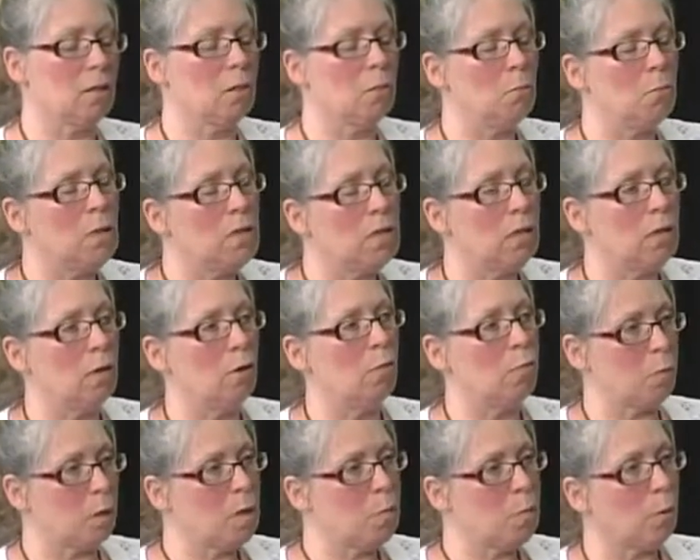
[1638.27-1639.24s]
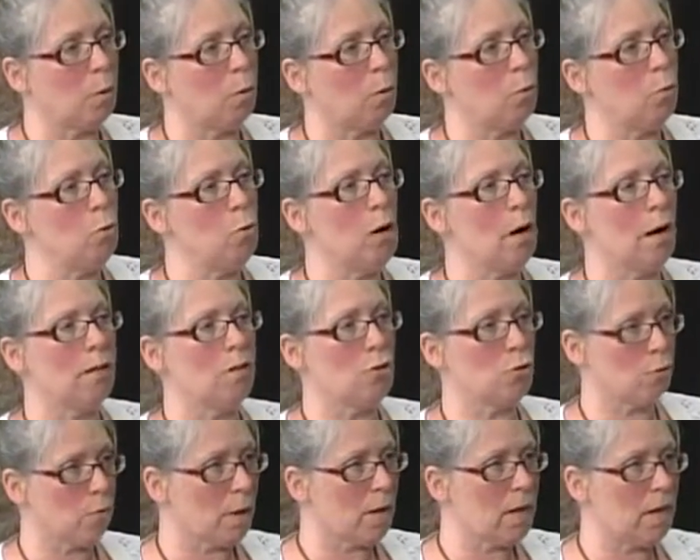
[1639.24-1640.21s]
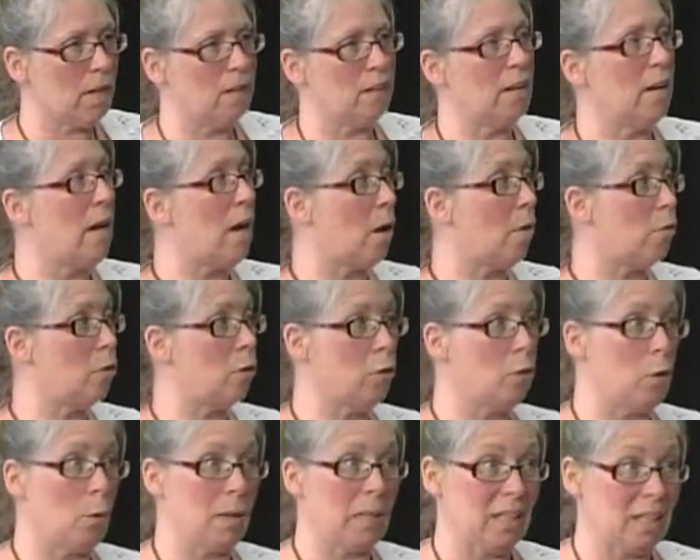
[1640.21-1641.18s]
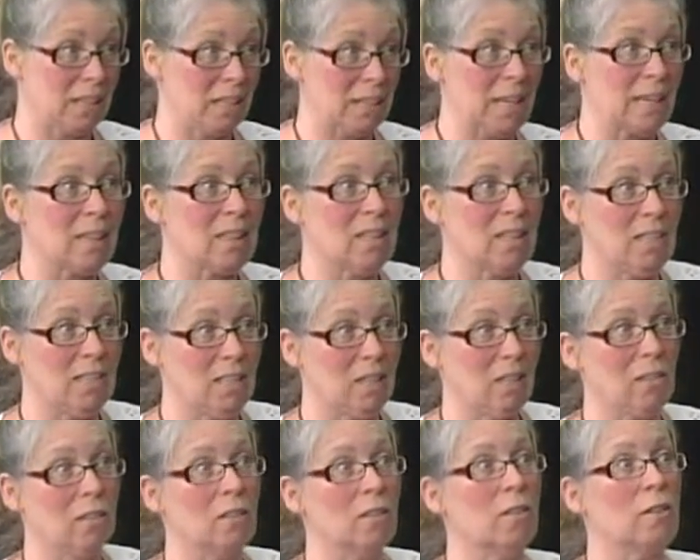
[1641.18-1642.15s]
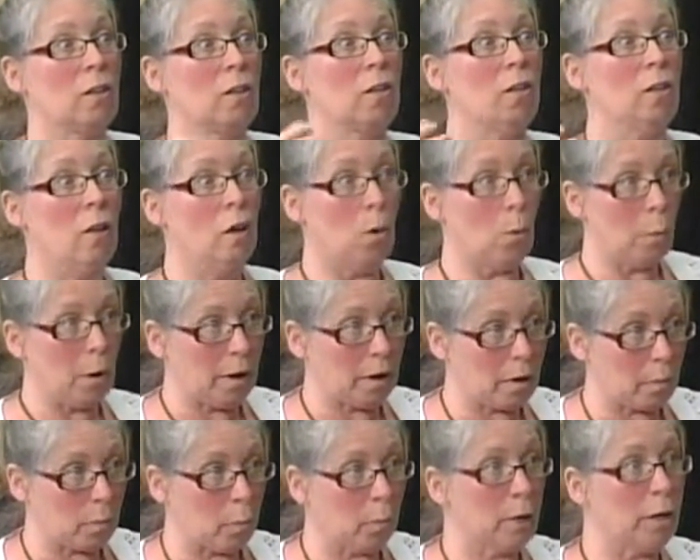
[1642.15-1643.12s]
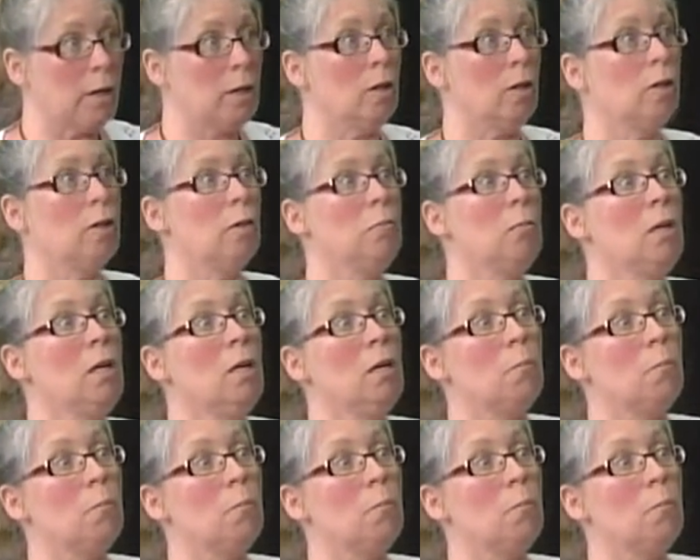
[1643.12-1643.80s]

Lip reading: committee of people who got trained in how to go and collect the needles and where to bring them,